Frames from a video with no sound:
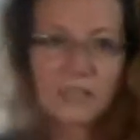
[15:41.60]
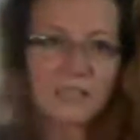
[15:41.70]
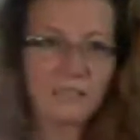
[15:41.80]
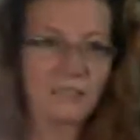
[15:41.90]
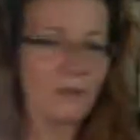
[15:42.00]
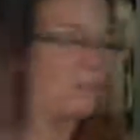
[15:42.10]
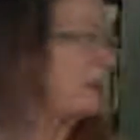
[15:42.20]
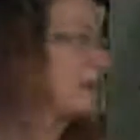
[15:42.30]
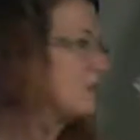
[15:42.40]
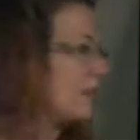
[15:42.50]
kind of thing.
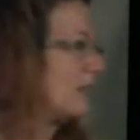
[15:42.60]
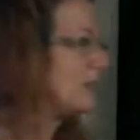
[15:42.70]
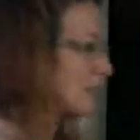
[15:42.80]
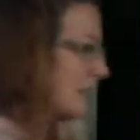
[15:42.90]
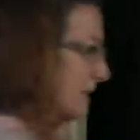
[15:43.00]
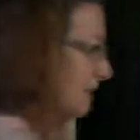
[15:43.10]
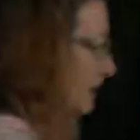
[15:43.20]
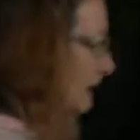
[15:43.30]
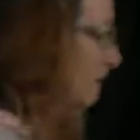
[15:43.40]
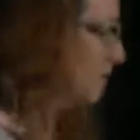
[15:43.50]
So that's the kind of thing
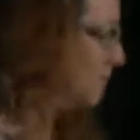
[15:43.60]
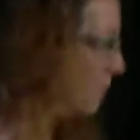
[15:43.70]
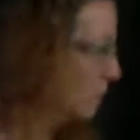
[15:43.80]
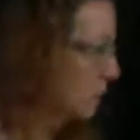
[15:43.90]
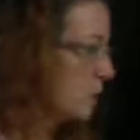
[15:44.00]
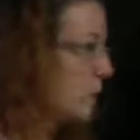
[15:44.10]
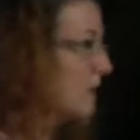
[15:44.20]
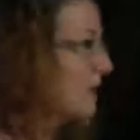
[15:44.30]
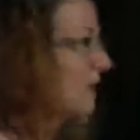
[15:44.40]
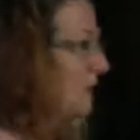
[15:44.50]
like
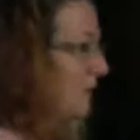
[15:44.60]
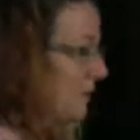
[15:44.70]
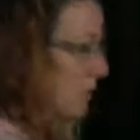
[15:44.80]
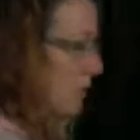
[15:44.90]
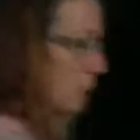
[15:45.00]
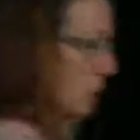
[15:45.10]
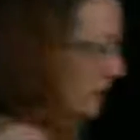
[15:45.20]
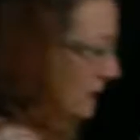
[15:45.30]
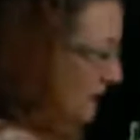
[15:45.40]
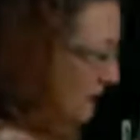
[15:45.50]
foreshortening.
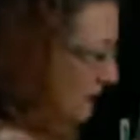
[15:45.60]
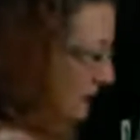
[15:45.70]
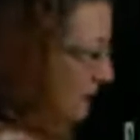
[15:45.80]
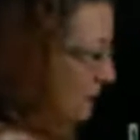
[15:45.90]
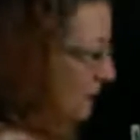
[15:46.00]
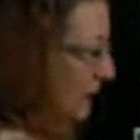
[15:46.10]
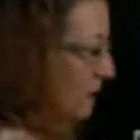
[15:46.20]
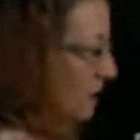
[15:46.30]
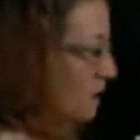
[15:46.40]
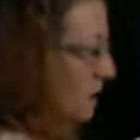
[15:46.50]
Foreshortening. That's what that's
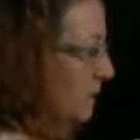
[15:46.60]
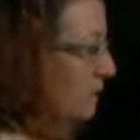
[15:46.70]
all about.